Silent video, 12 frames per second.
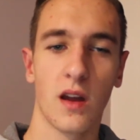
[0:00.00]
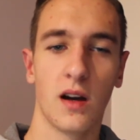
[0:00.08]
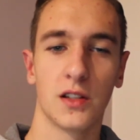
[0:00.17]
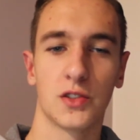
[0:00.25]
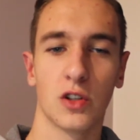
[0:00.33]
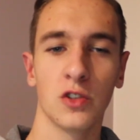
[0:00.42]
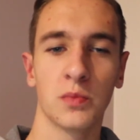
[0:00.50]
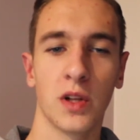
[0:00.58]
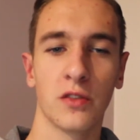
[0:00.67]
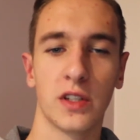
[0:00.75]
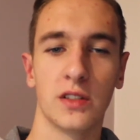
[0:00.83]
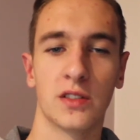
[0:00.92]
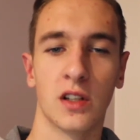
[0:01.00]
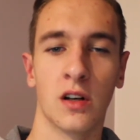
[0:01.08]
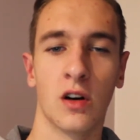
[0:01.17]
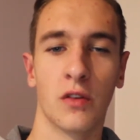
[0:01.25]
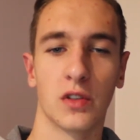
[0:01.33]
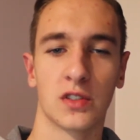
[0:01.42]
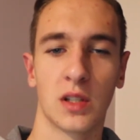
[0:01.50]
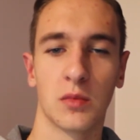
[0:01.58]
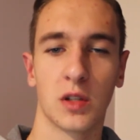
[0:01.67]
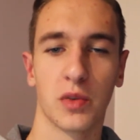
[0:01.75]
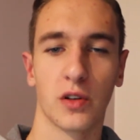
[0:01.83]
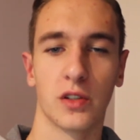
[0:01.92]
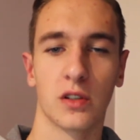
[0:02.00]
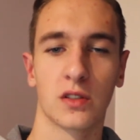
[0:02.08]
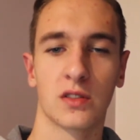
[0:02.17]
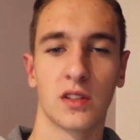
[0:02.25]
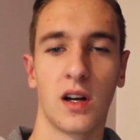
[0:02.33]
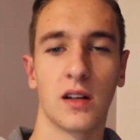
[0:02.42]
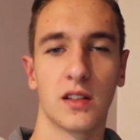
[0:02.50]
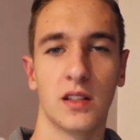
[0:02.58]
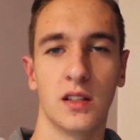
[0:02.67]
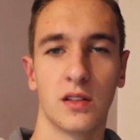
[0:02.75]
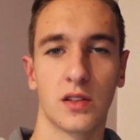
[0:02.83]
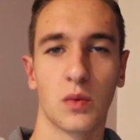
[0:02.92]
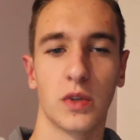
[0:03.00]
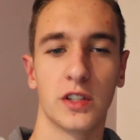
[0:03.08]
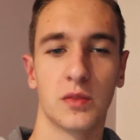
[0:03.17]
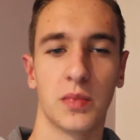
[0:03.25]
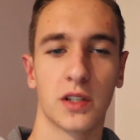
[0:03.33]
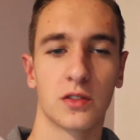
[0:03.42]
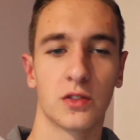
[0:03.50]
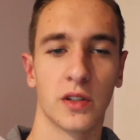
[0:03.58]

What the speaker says: I chose Belvita over similar products, i.e. the Weetabix